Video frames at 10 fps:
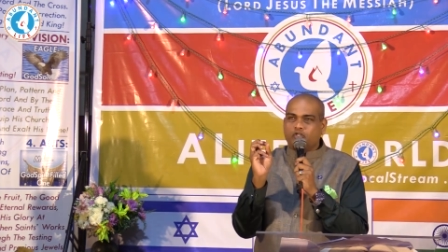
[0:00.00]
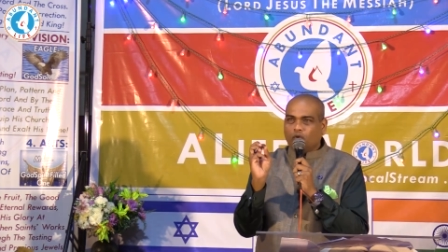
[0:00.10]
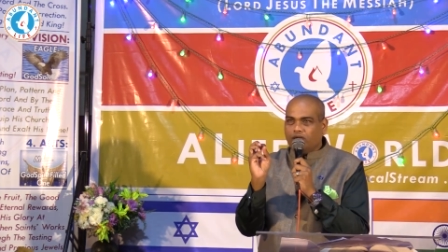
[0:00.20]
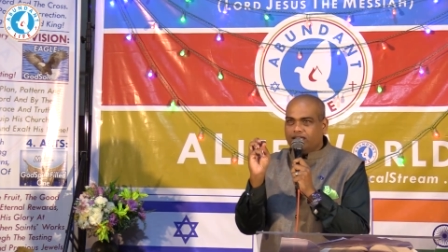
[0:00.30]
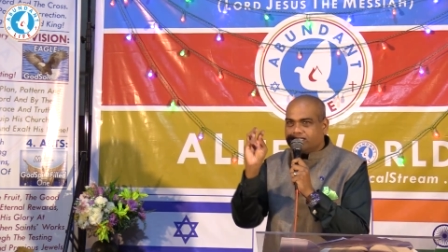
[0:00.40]

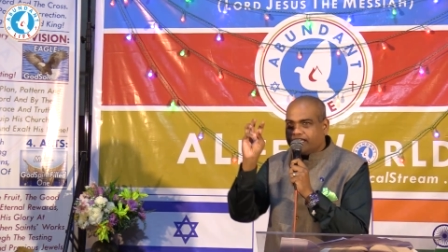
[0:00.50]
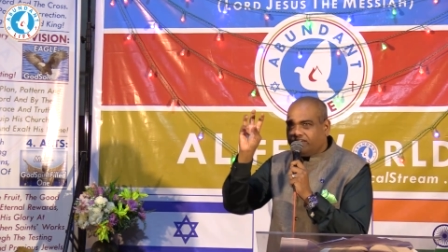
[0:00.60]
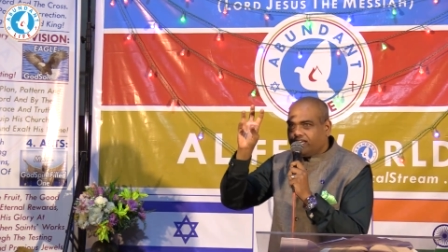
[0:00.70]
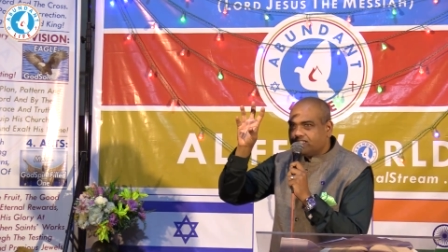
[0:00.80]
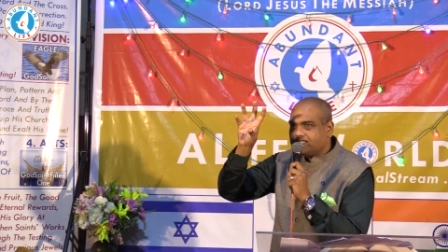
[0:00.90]
Joel is
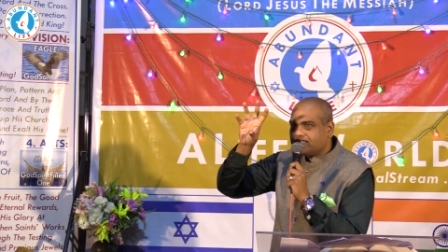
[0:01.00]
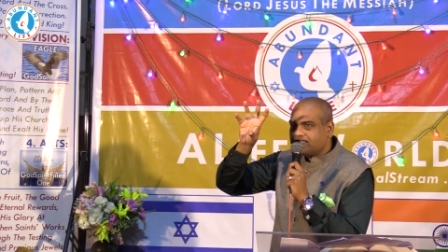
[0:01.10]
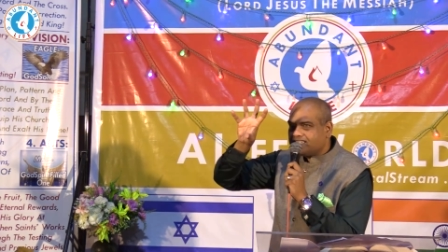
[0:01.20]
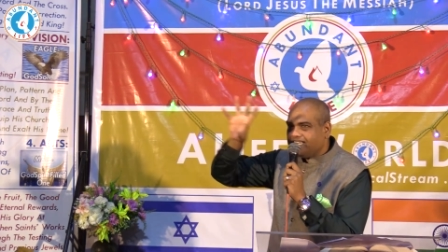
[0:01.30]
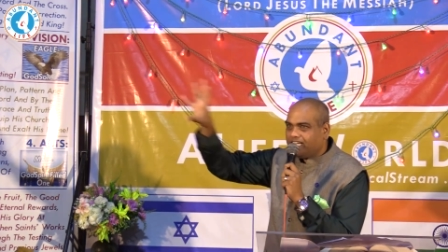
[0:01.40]
giving us a
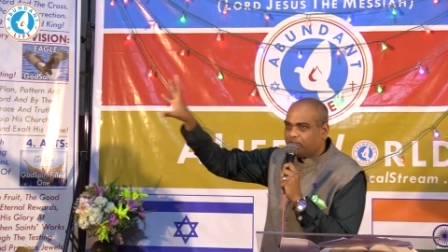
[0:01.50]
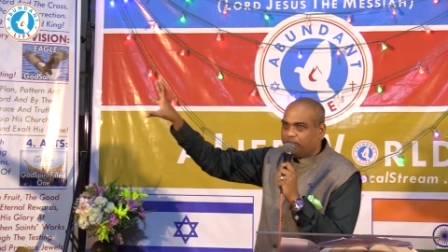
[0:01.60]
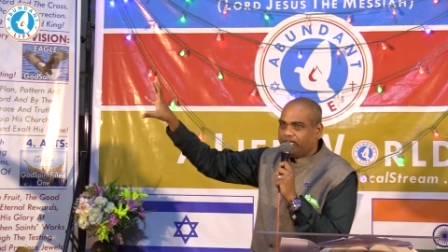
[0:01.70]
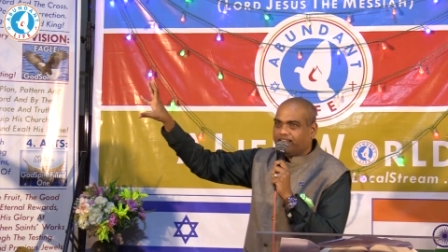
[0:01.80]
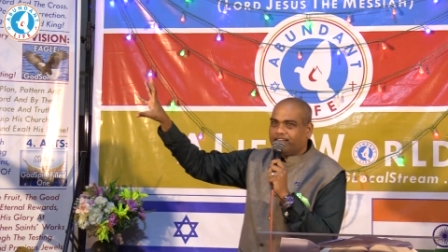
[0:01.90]

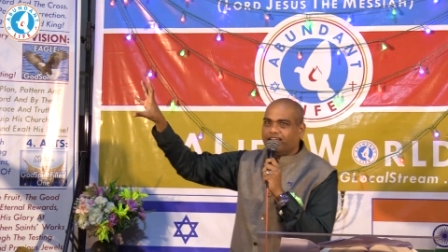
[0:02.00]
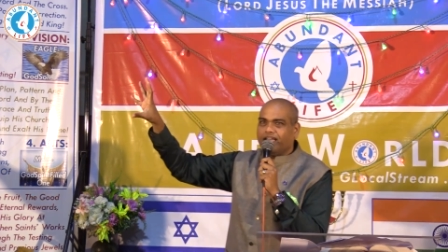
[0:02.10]
sneak peek.